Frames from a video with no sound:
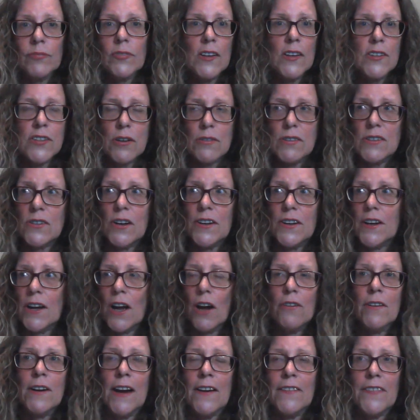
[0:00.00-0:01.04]
So he's got to
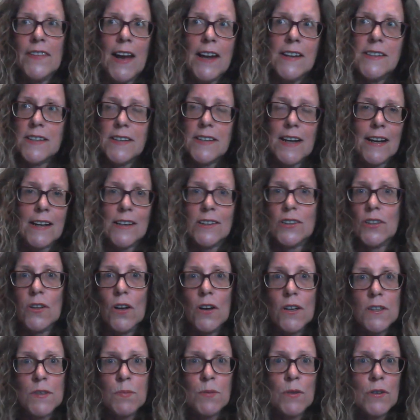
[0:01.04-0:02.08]
go and get that to take it to the
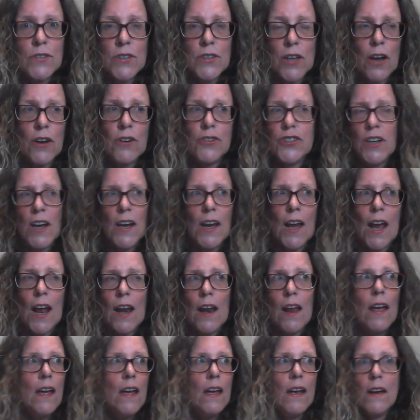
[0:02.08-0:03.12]
hospital so she
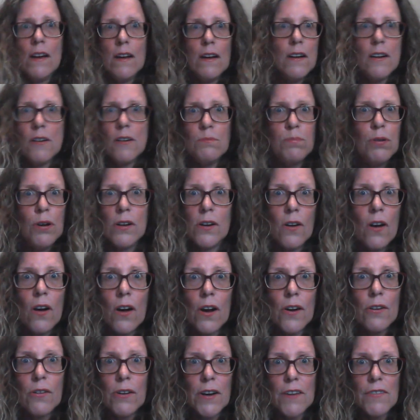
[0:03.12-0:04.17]
can put it
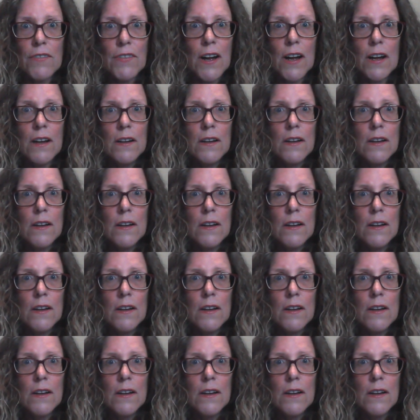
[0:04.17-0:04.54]
on or whatever.